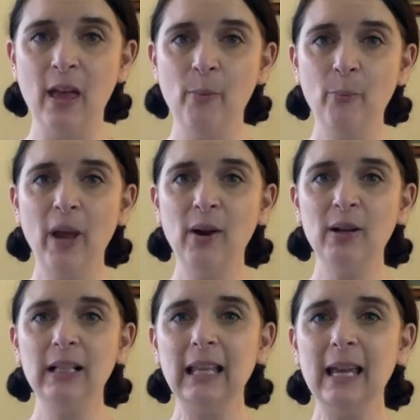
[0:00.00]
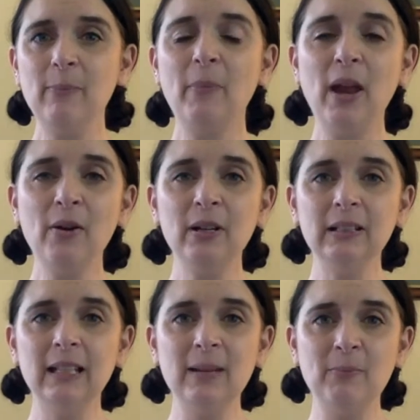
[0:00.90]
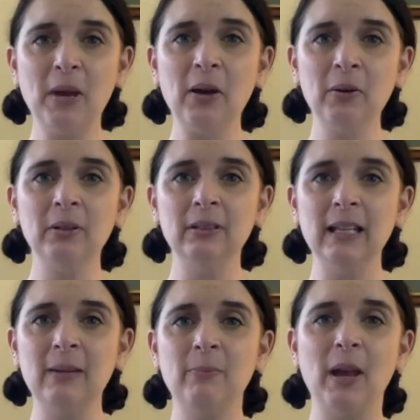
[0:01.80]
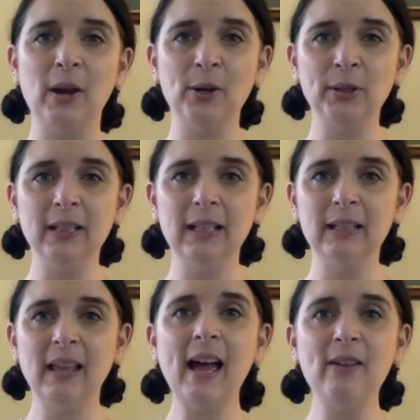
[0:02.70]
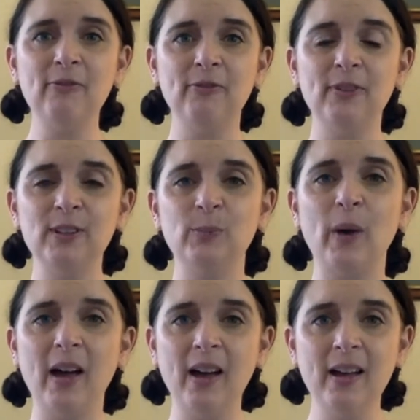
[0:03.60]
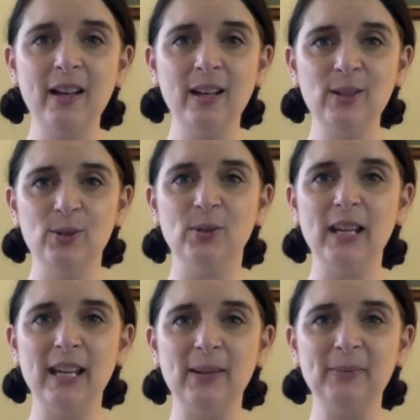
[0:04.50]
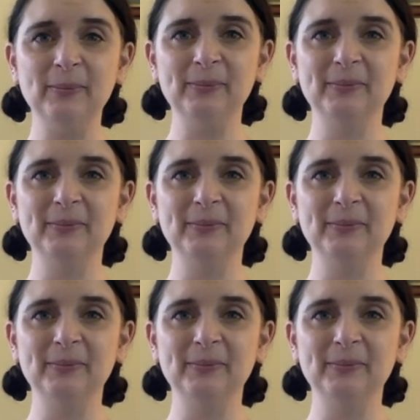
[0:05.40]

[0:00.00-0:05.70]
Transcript: Merrily, merrily, merrily, merrily, life is but a dream.